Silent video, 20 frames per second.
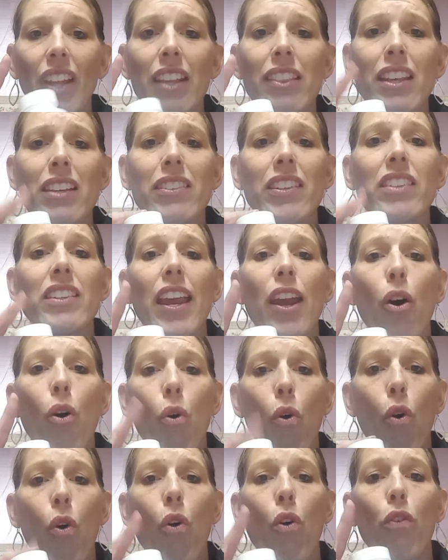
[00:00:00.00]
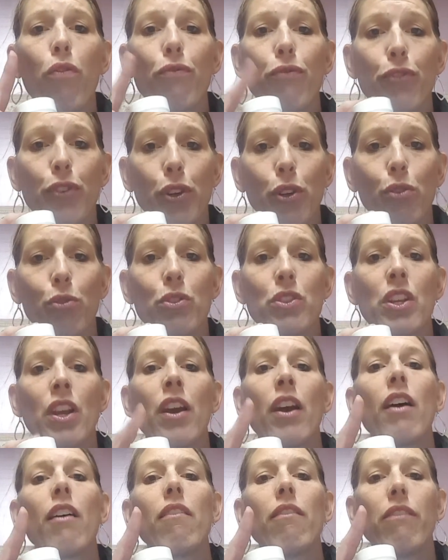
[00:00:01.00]
This is a whole foods
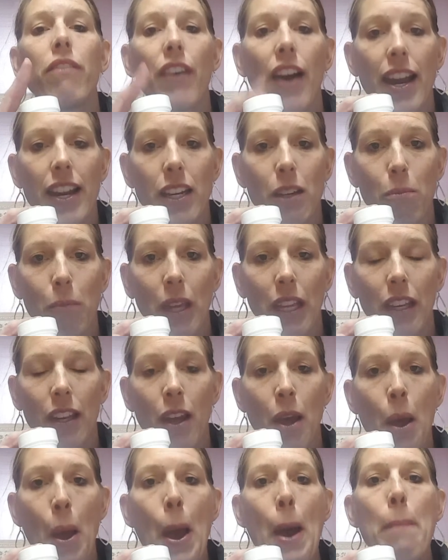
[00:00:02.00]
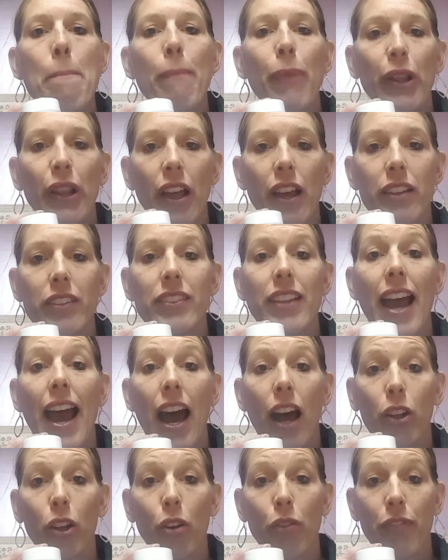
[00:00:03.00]
vitamin plus
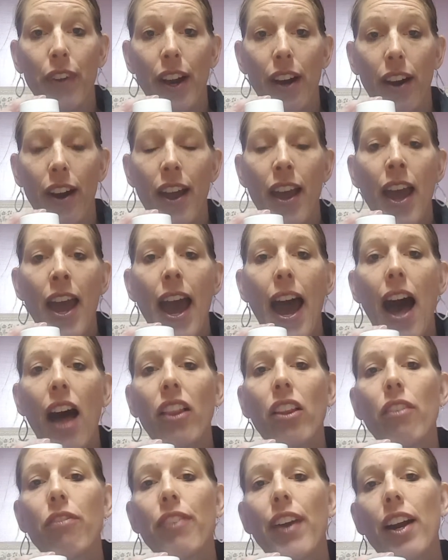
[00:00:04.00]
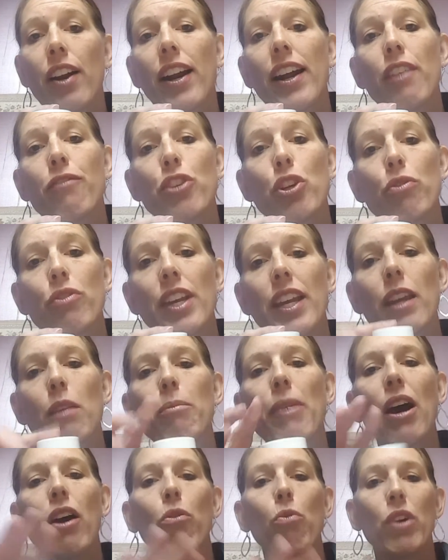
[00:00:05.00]
aloe vera. Aloe vera, if you think
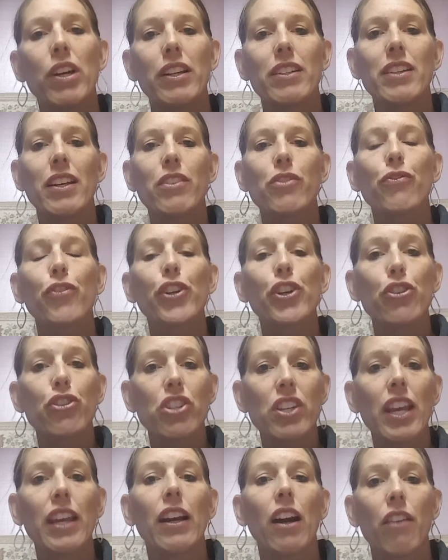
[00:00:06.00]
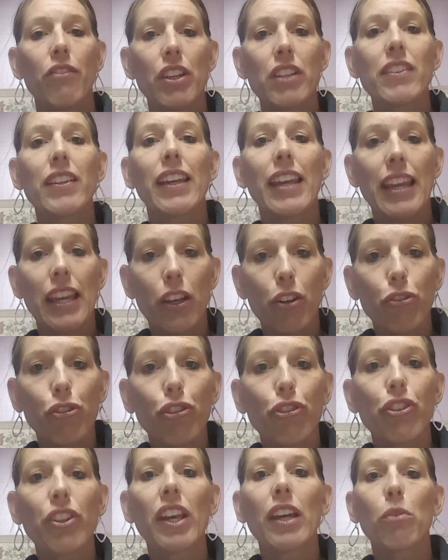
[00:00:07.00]
about what it does for your skin, obviously it heals
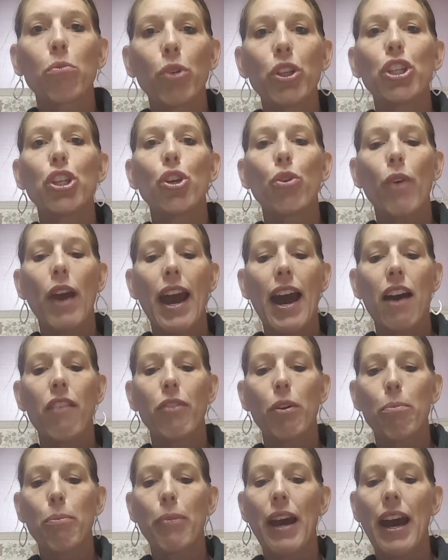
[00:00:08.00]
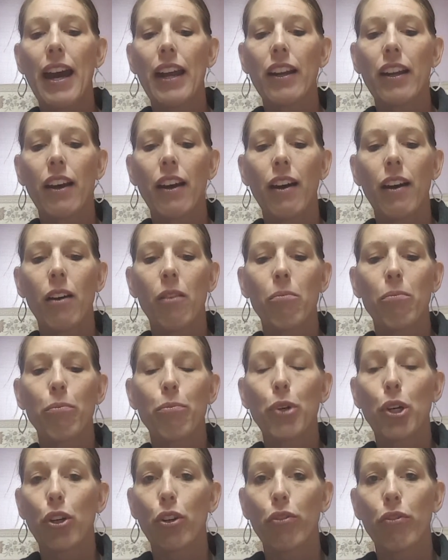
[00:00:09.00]
your skin when you have a bad
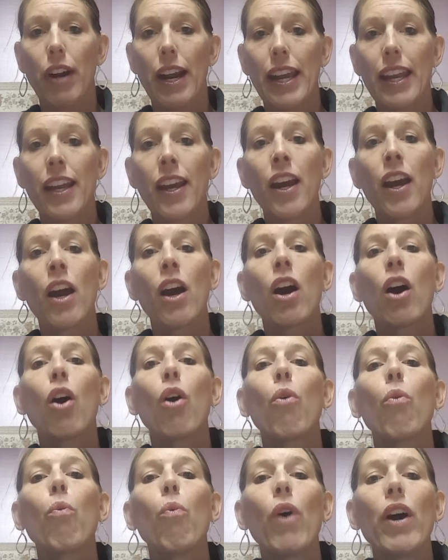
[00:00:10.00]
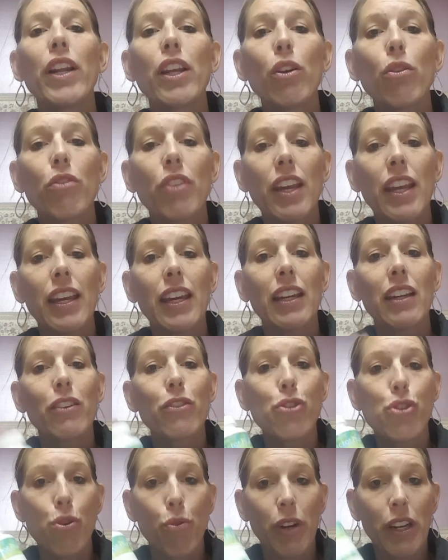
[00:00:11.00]
burn, right? What do you think it
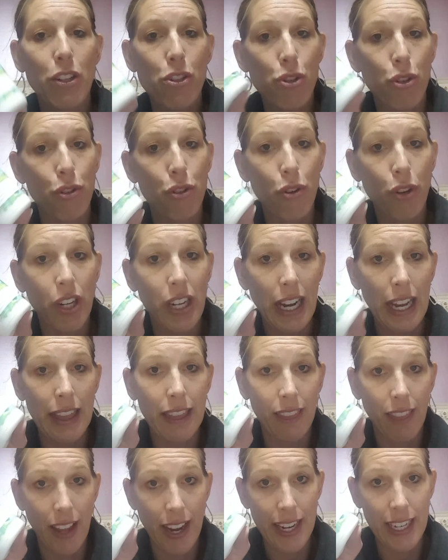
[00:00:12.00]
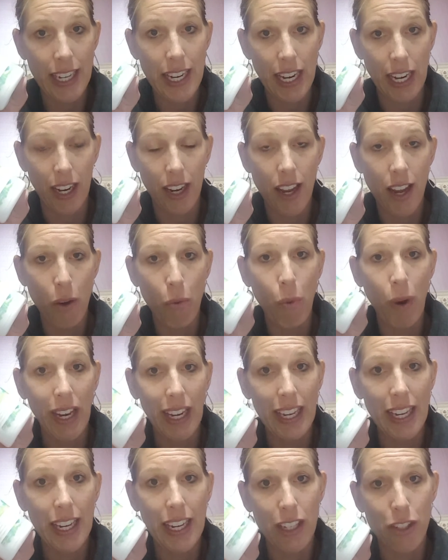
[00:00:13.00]
is doing to your gut lining when
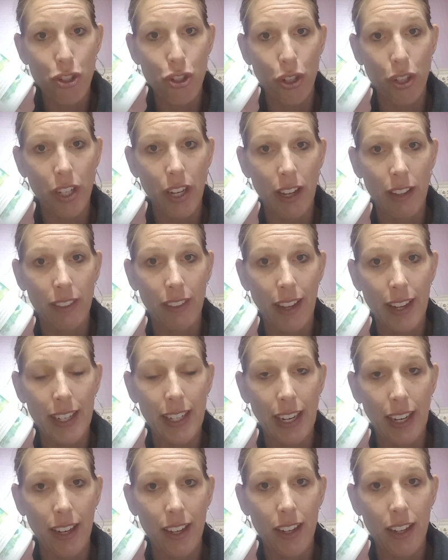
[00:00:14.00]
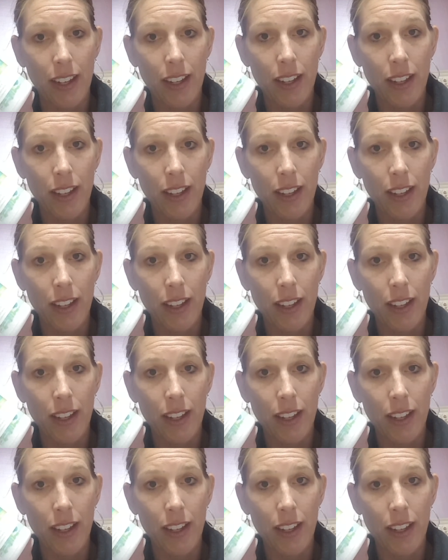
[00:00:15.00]
it hits your gut lining?